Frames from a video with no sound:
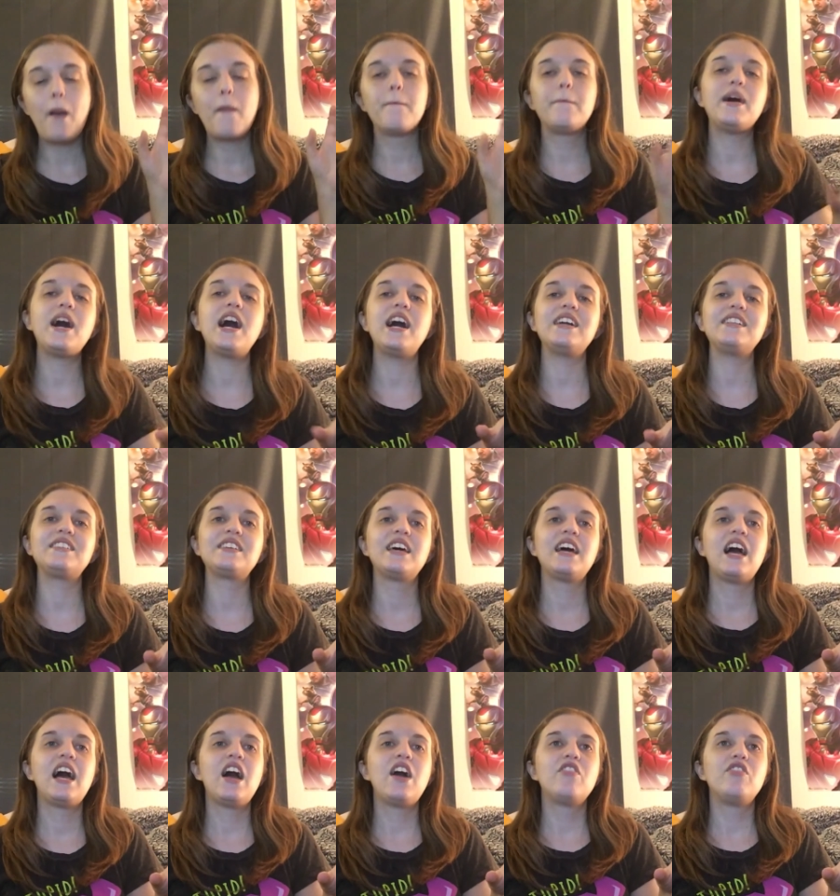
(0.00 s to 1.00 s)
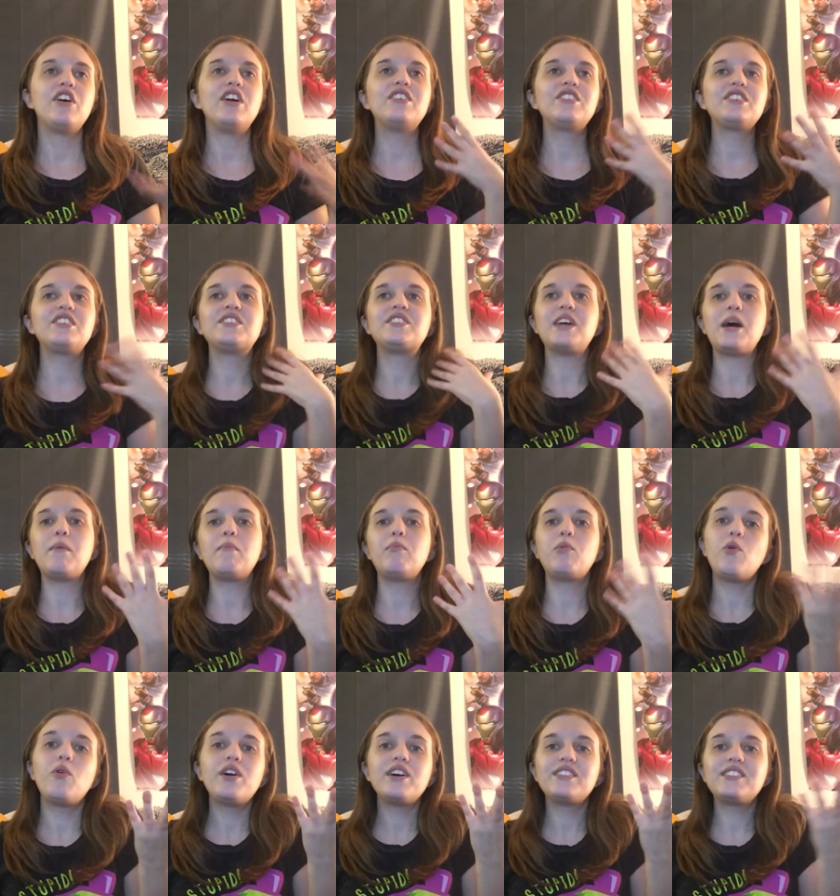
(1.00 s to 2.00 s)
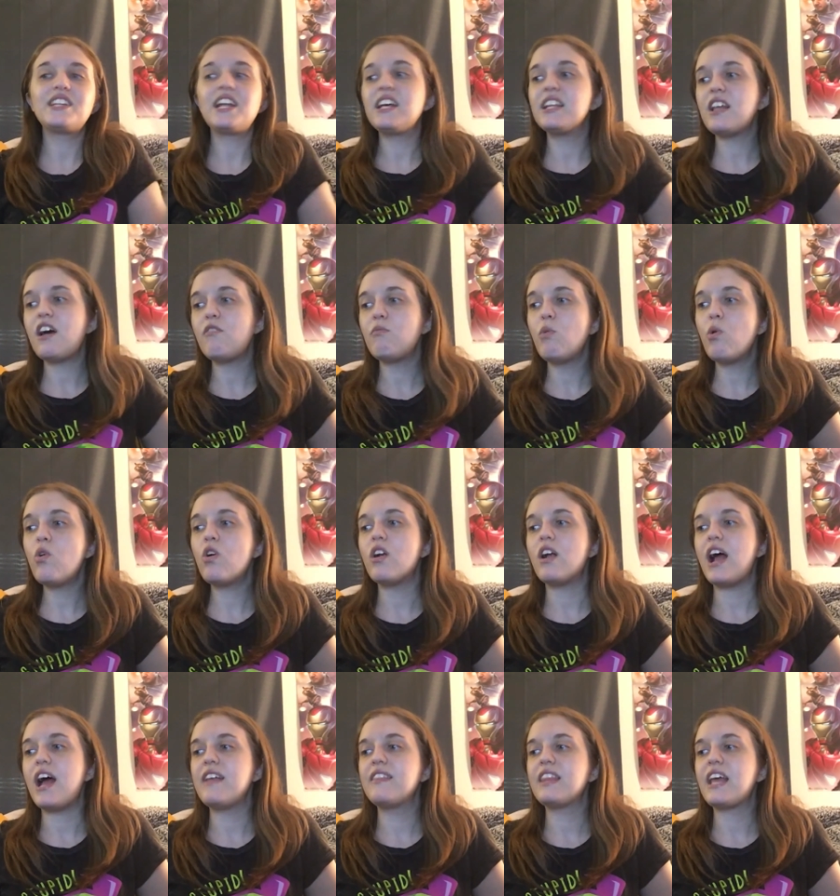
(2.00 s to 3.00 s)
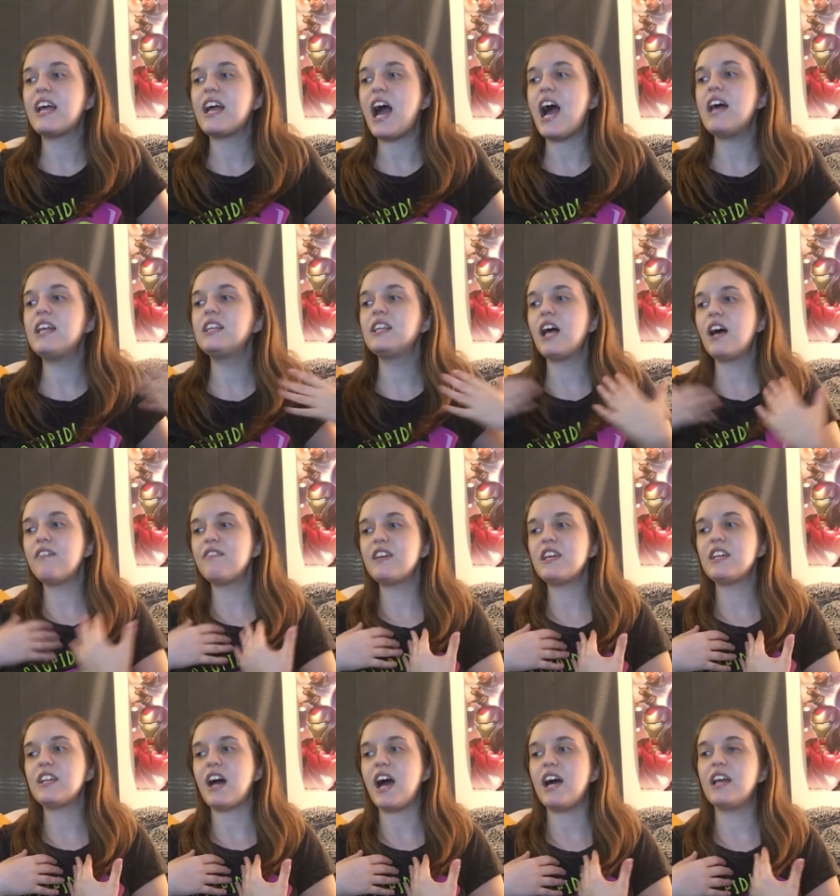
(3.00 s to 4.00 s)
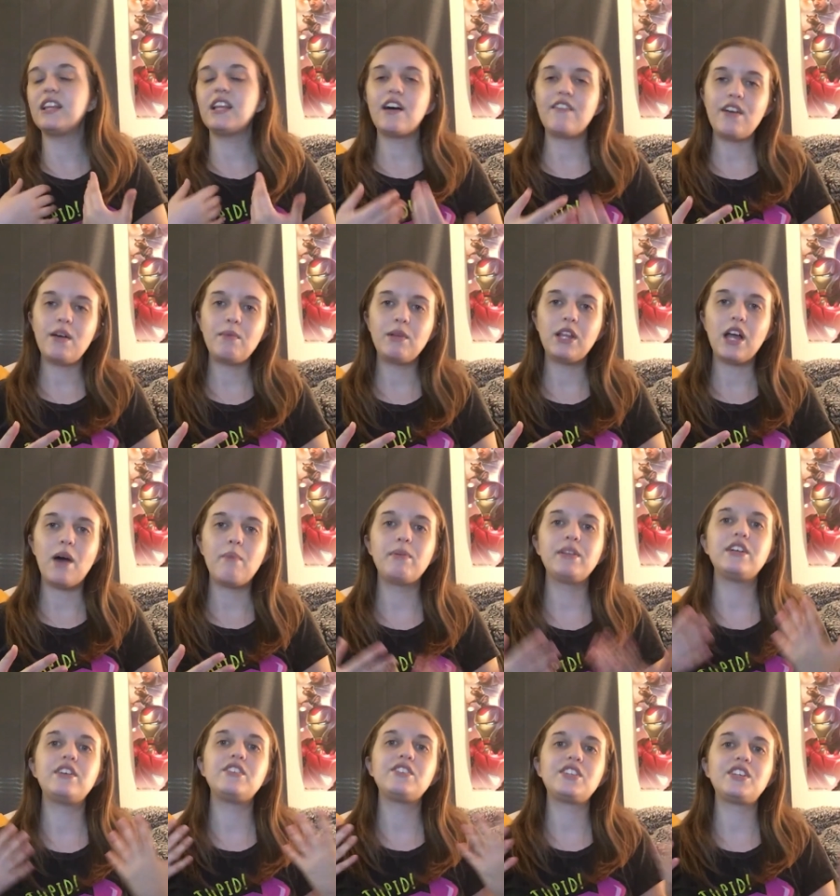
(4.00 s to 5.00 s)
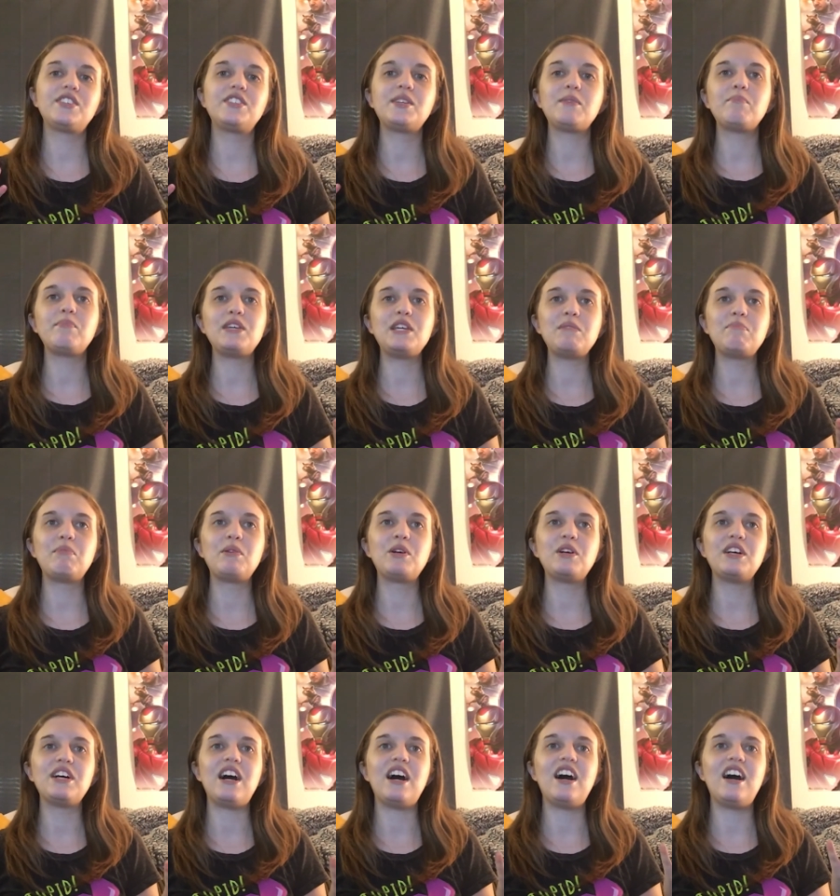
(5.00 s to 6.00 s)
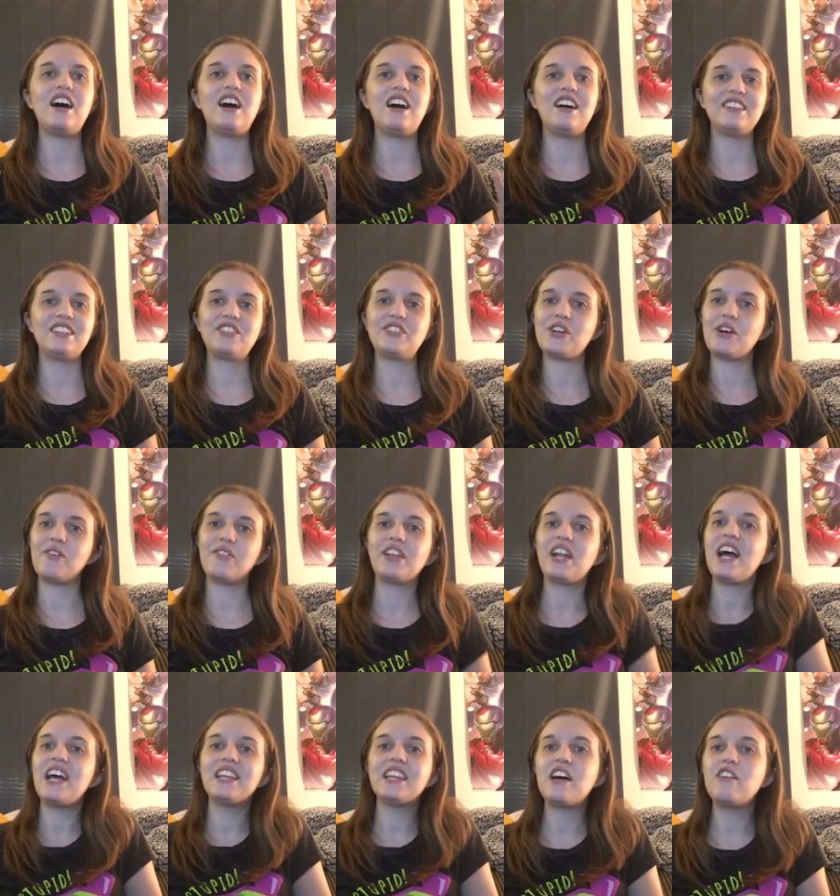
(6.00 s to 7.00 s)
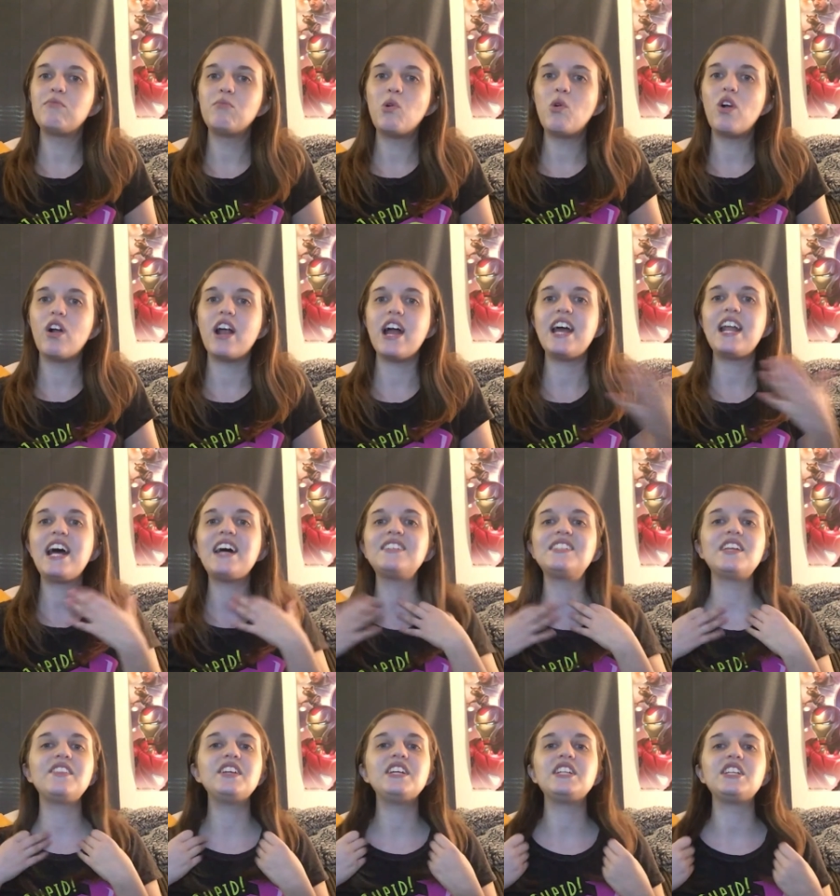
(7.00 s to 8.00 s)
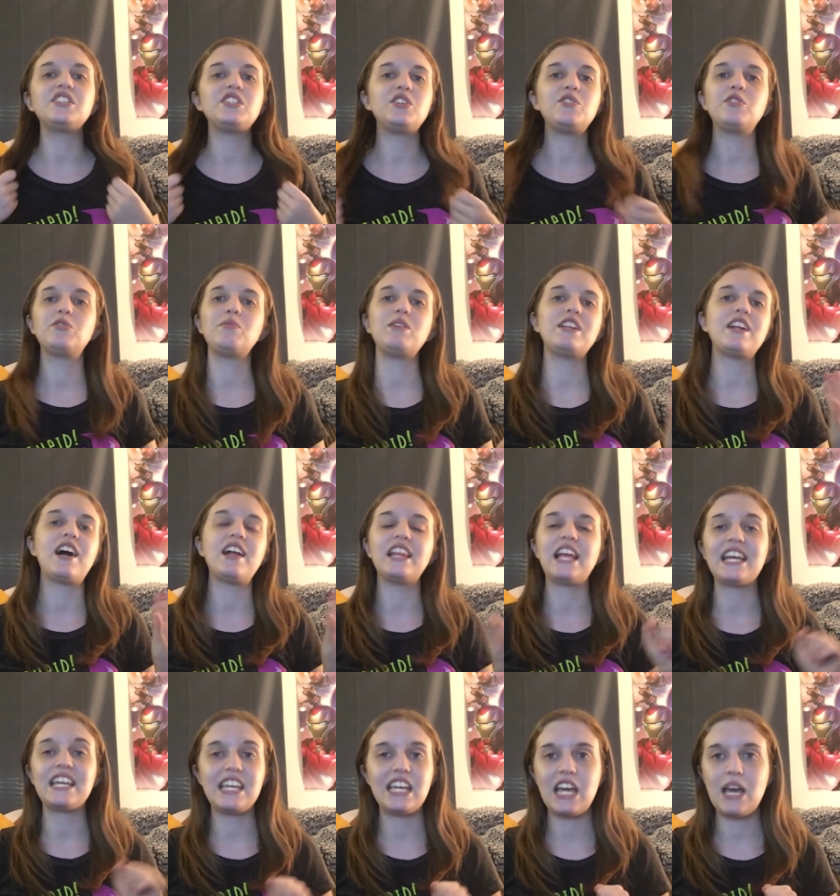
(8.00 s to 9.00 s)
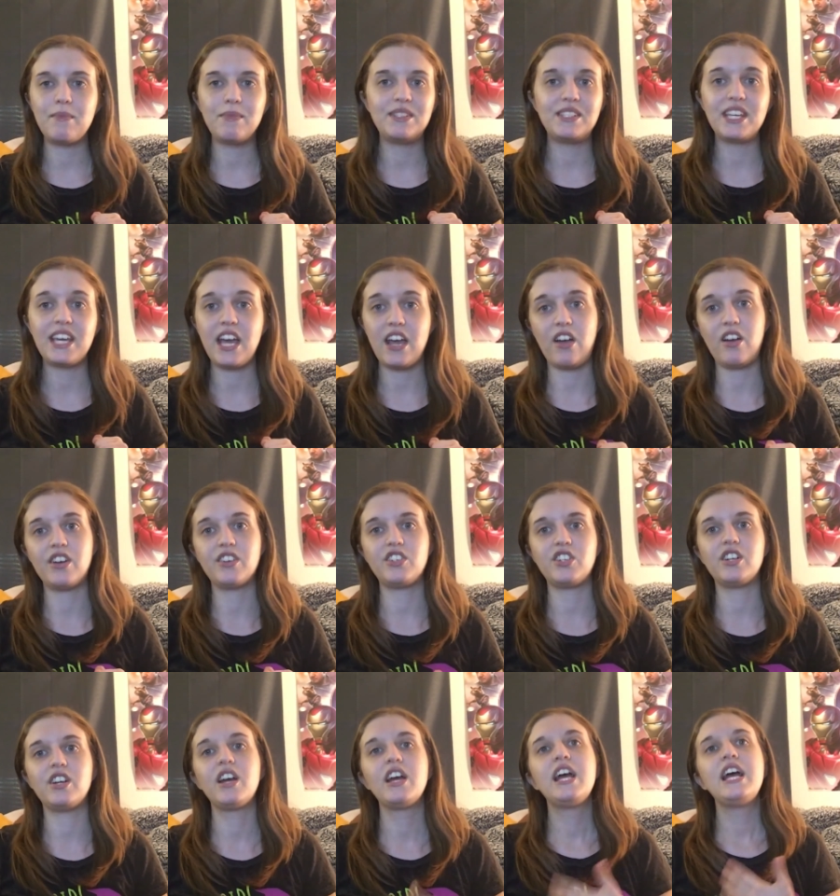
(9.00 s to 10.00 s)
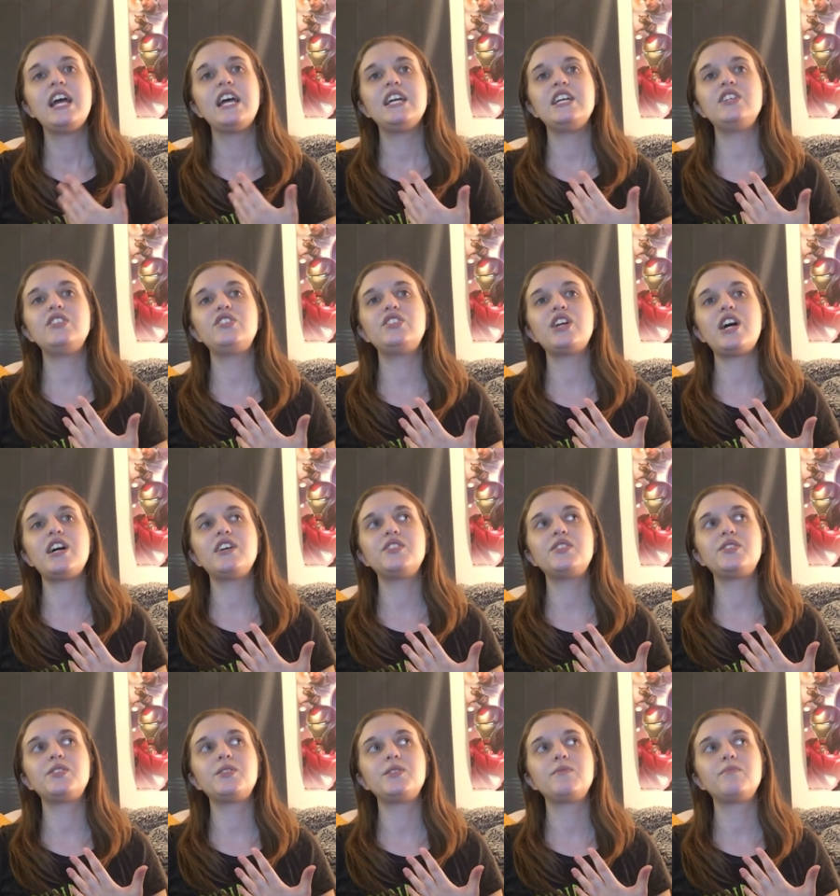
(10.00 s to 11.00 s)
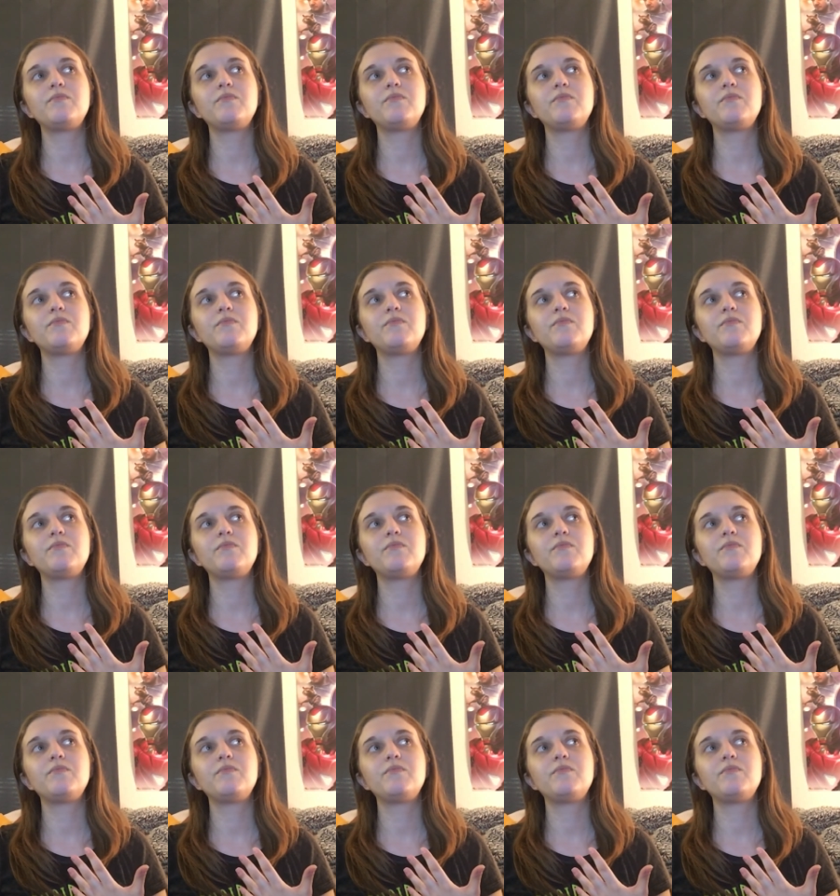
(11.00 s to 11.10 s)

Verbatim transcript: But there are just some boys that I love more. And like, I love Iida. I love him a lot, but there are just some people on the show that I love more. And it has nothing to do with me not liking him as a character. He's just